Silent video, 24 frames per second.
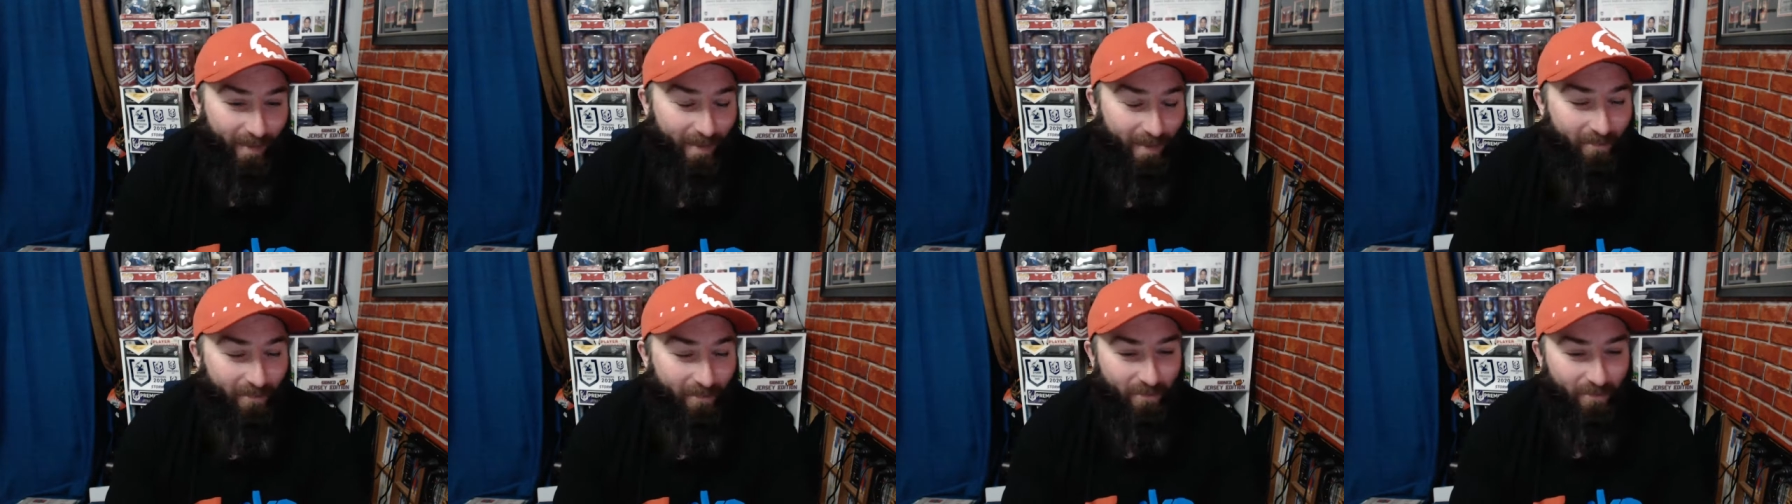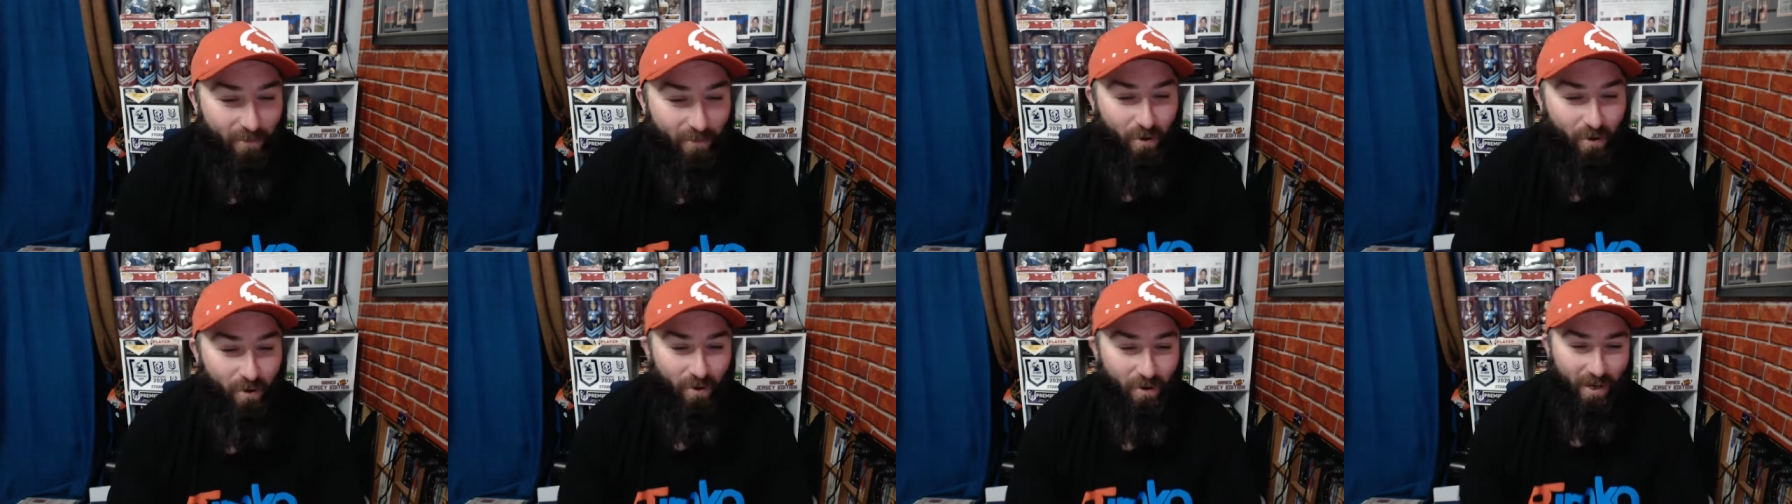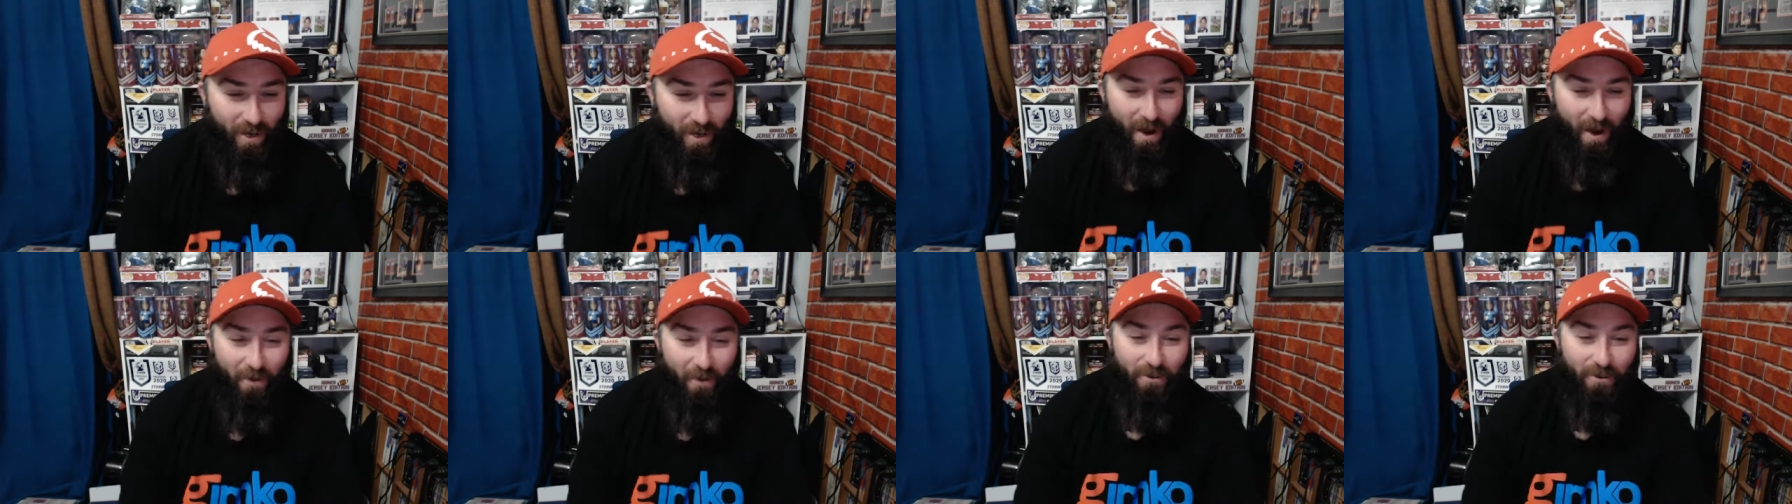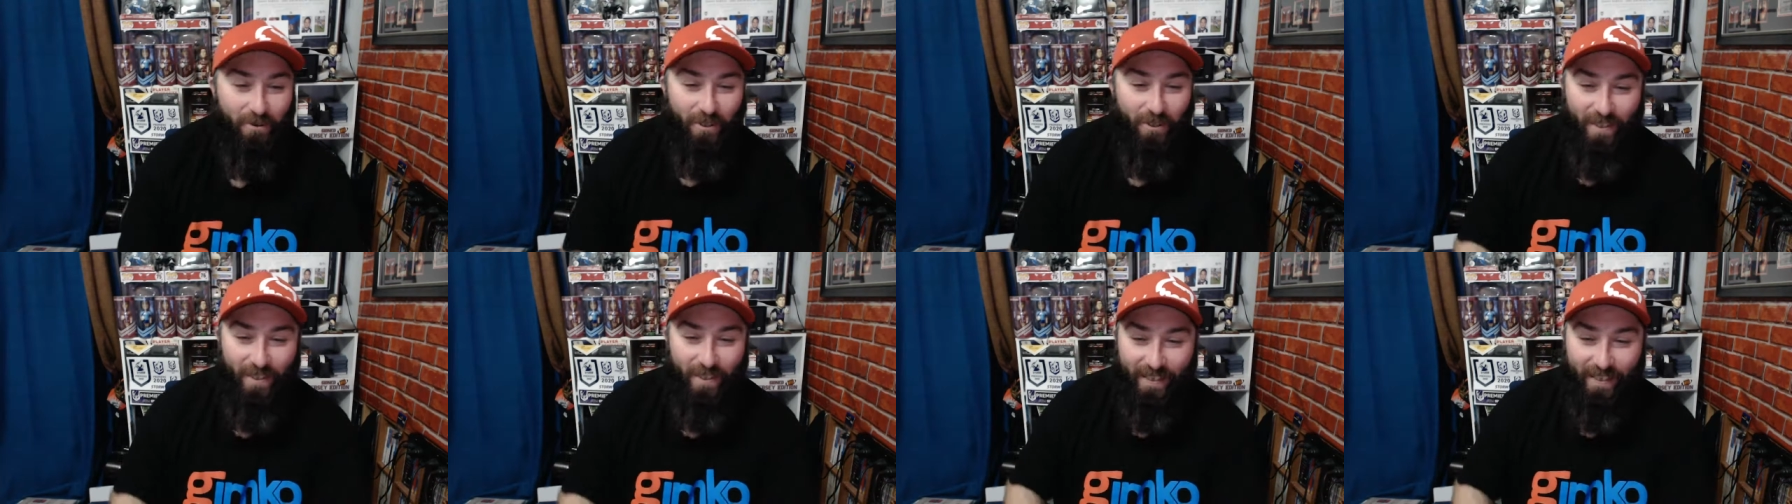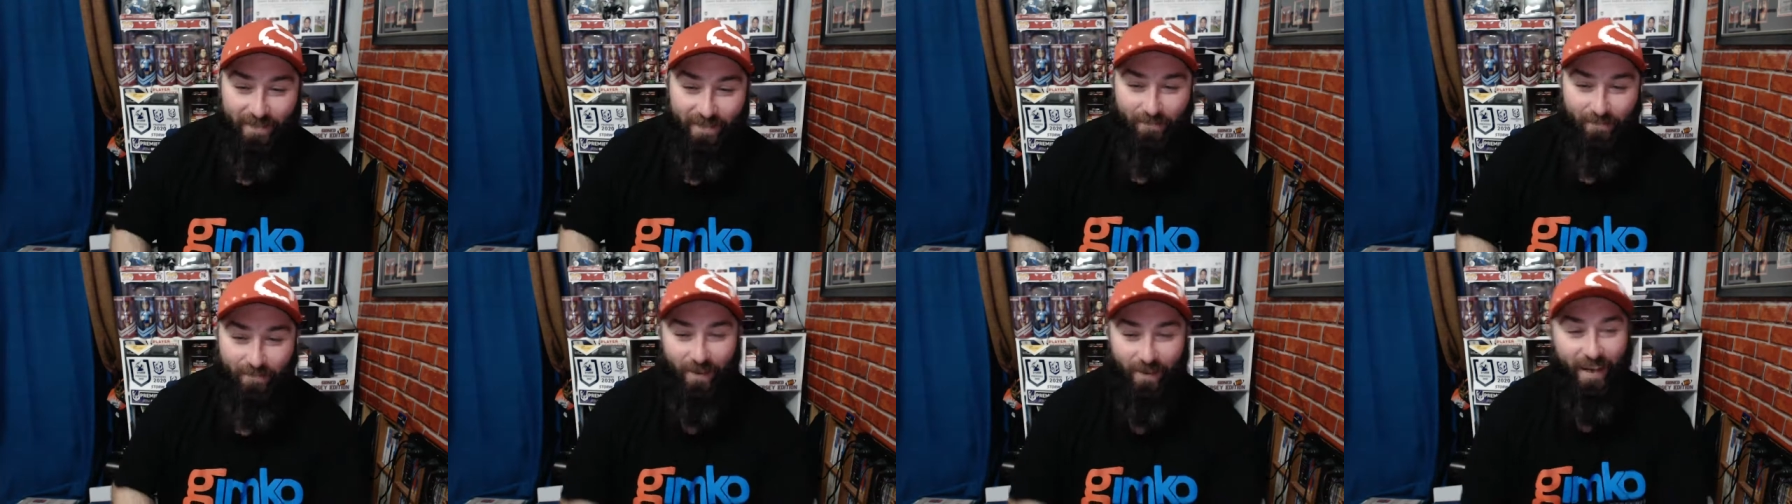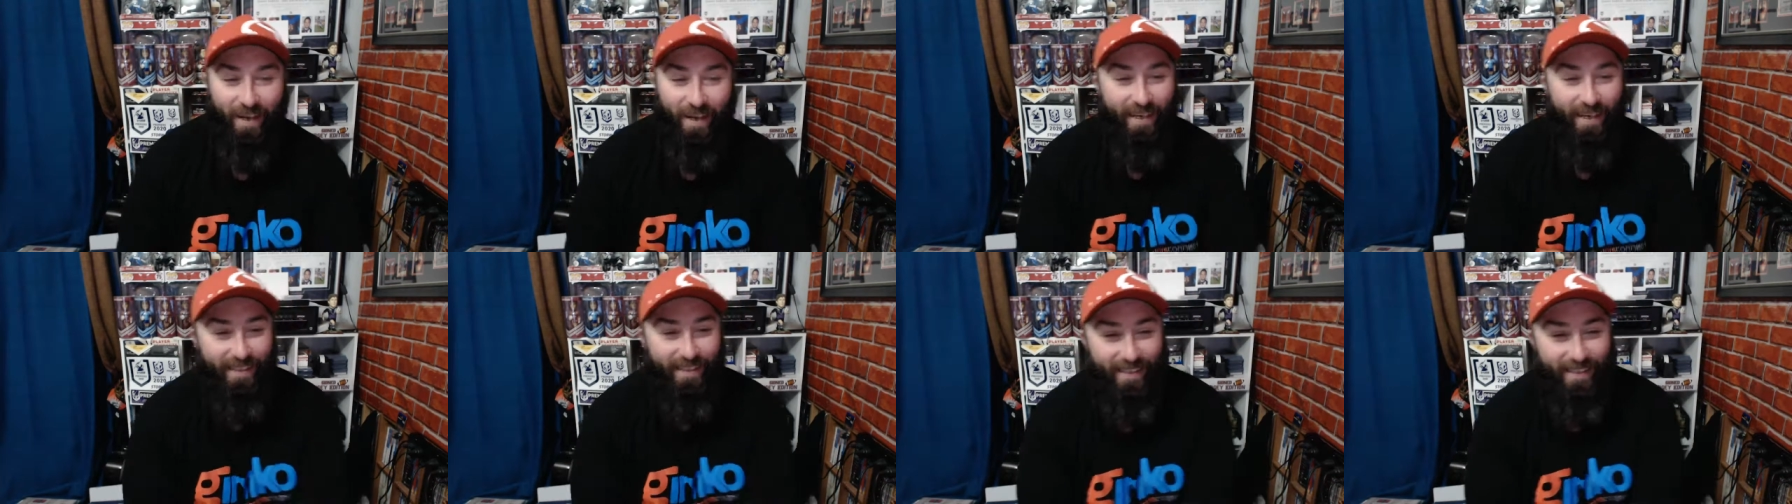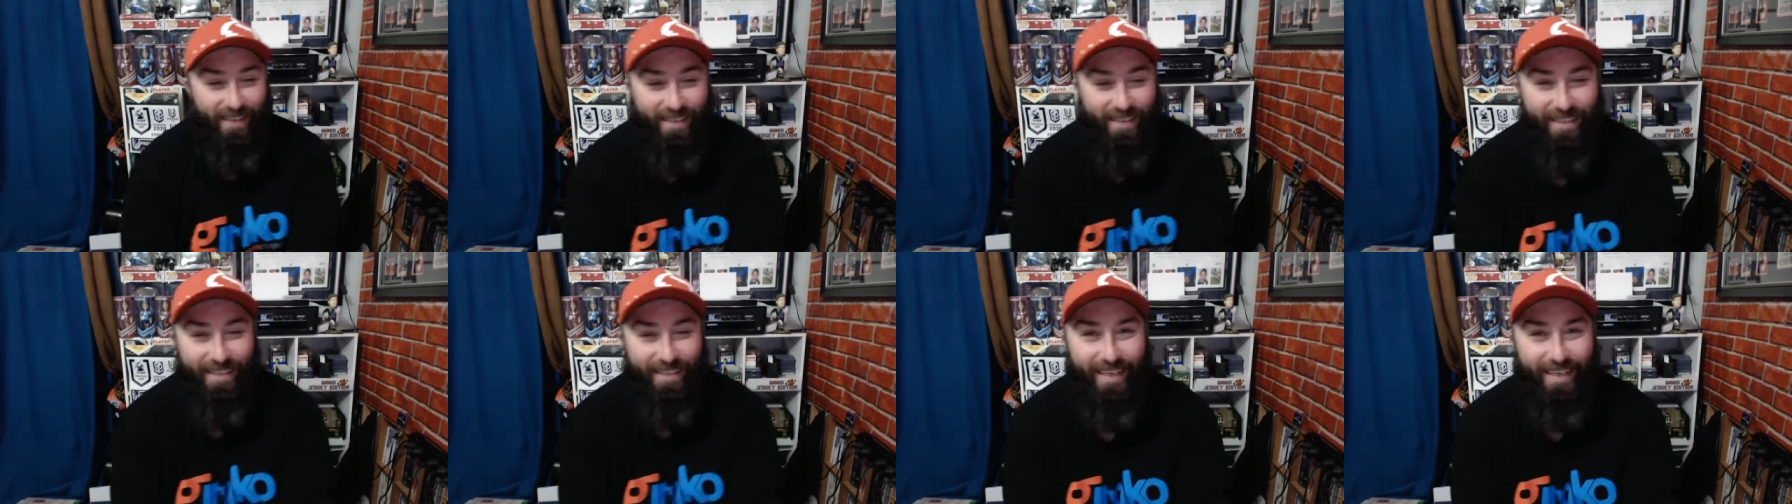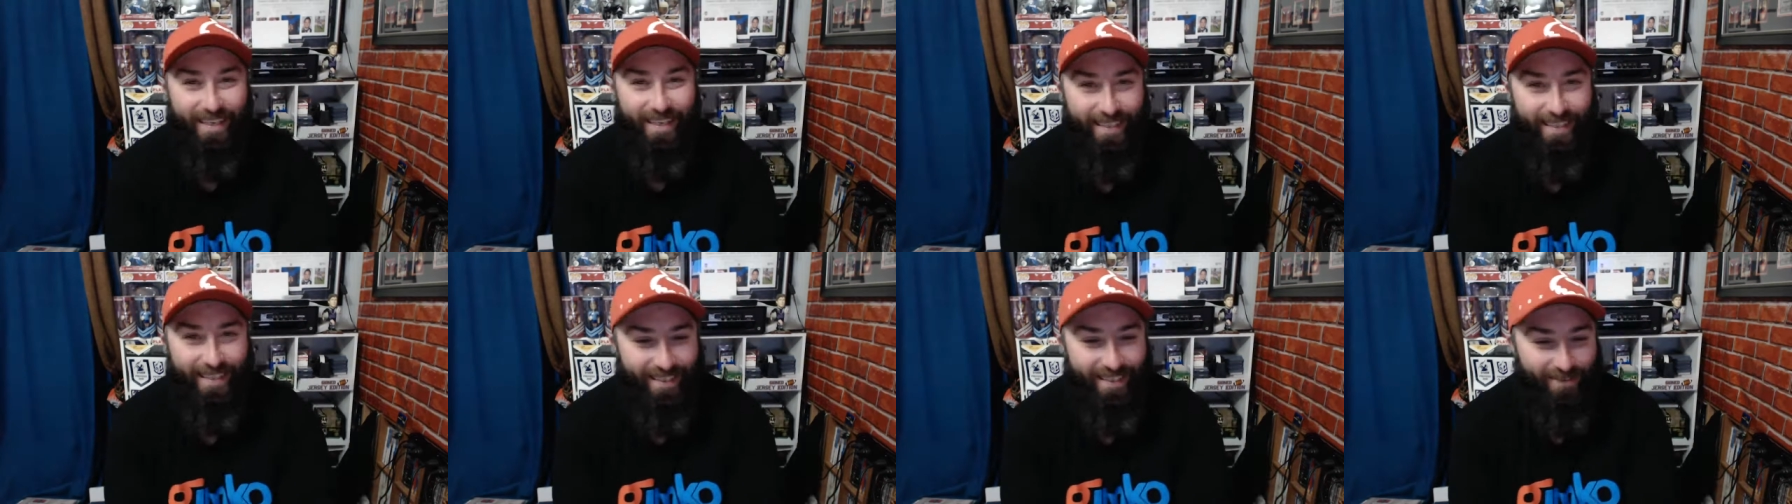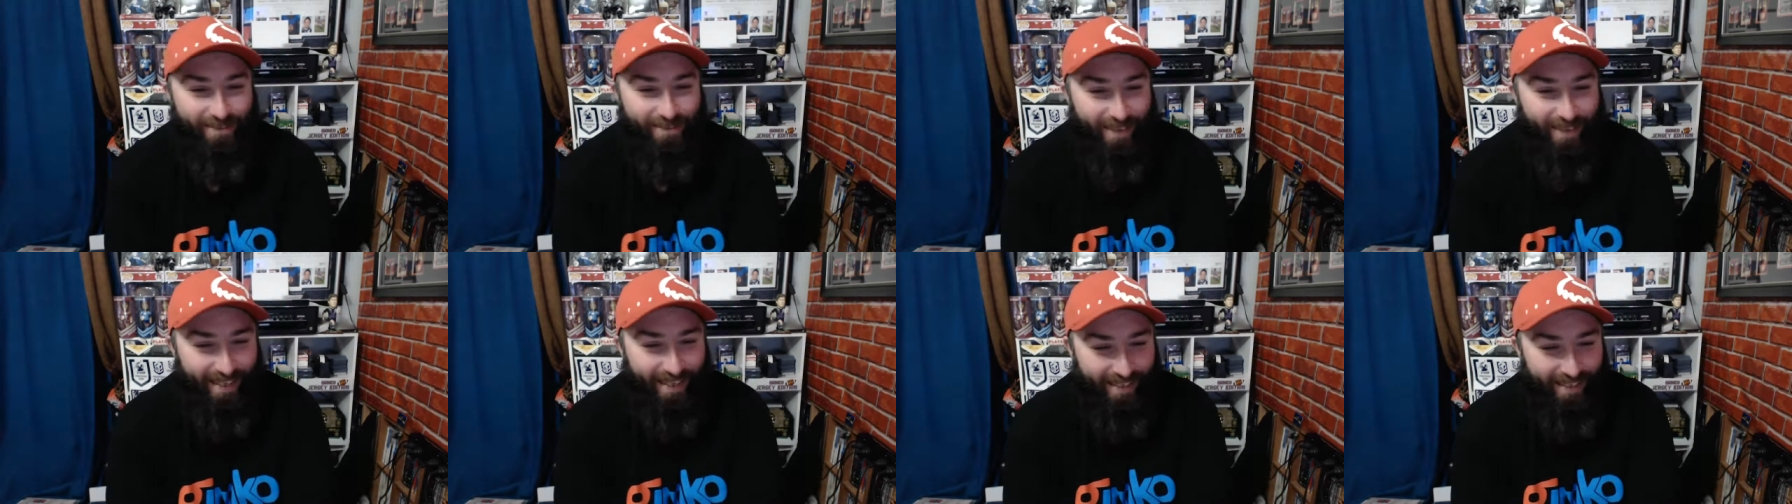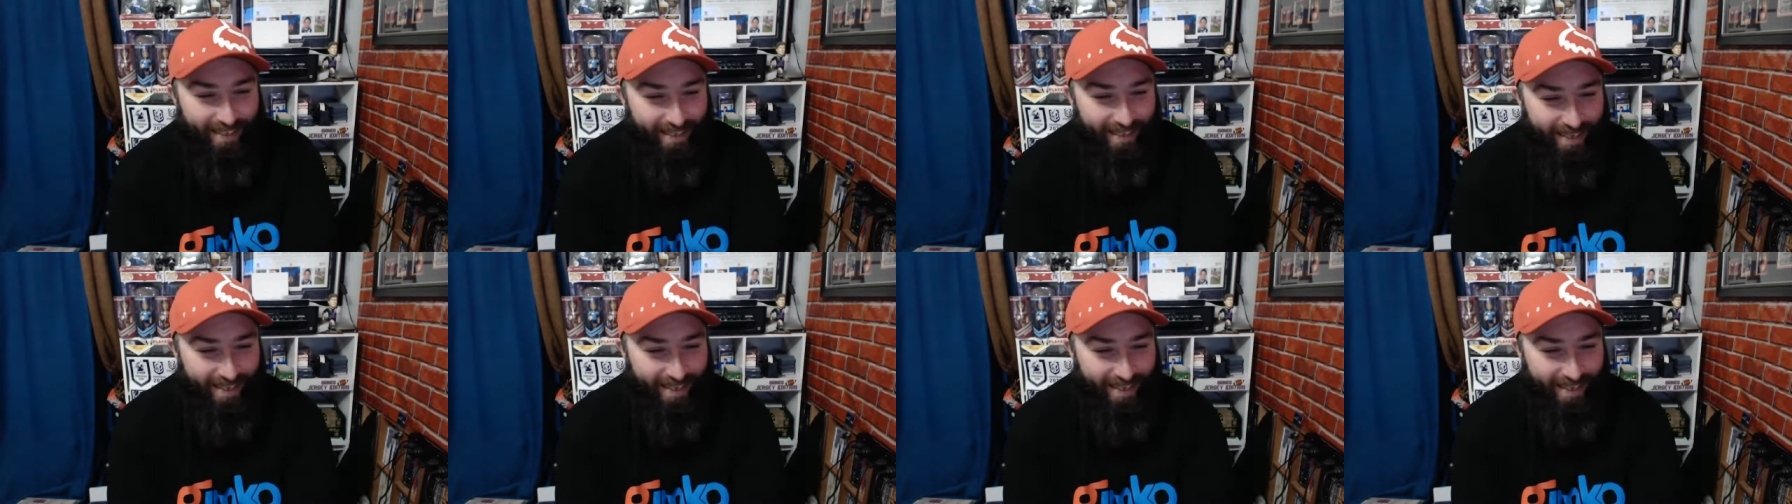More coach than play these days, but